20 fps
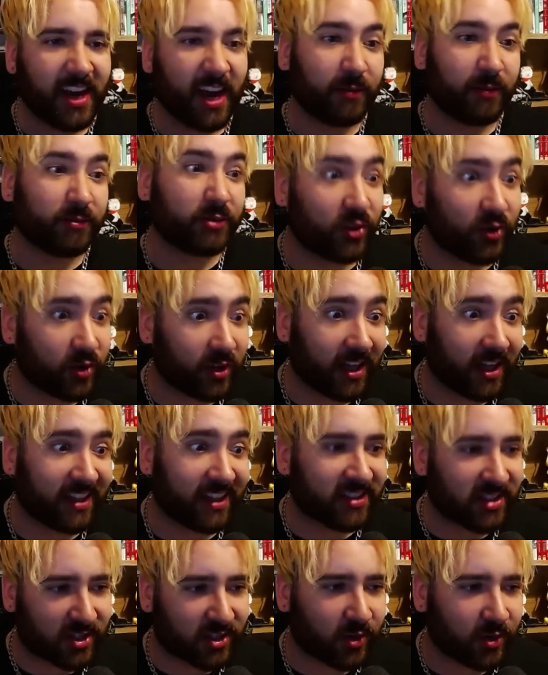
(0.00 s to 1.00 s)
I'm so glad
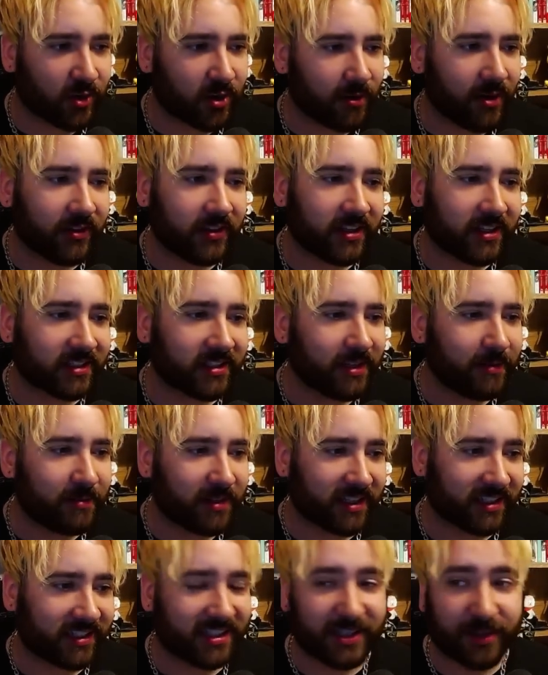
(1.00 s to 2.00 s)
there's a song about this
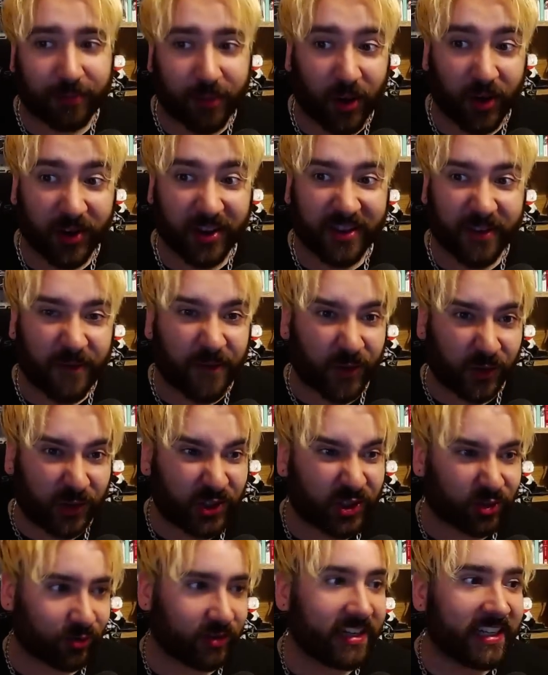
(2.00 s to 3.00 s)
because it's the point that
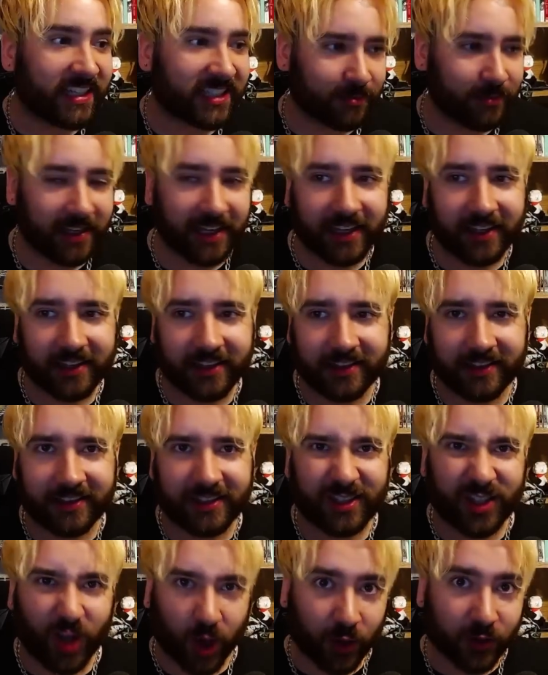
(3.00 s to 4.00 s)
frustrates me
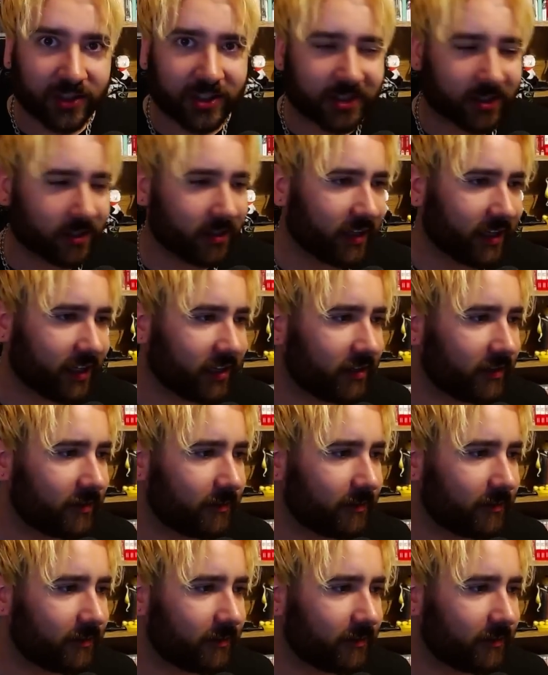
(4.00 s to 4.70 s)
constantly.